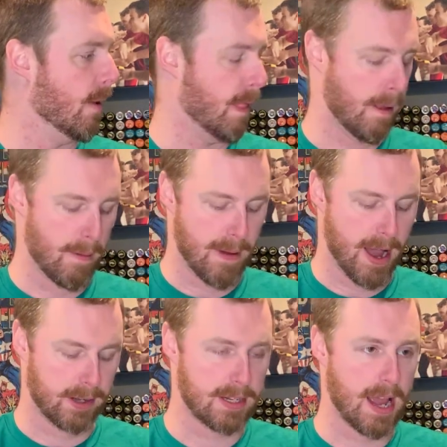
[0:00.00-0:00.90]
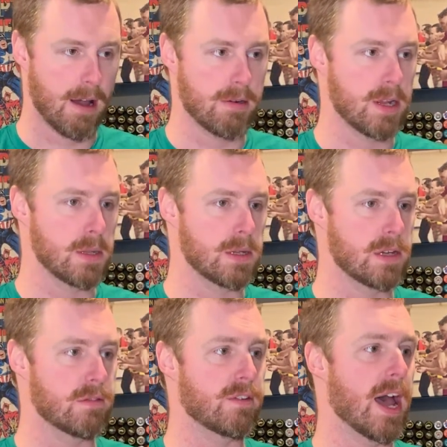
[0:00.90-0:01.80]
the box down in
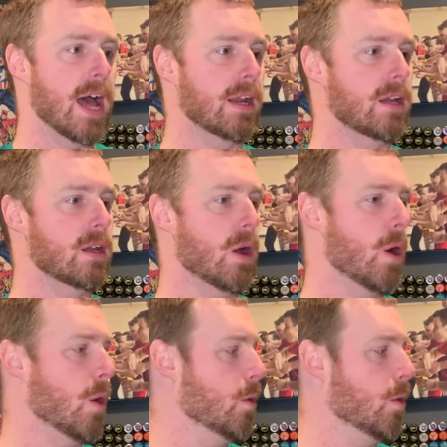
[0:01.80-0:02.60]
the valley, oh.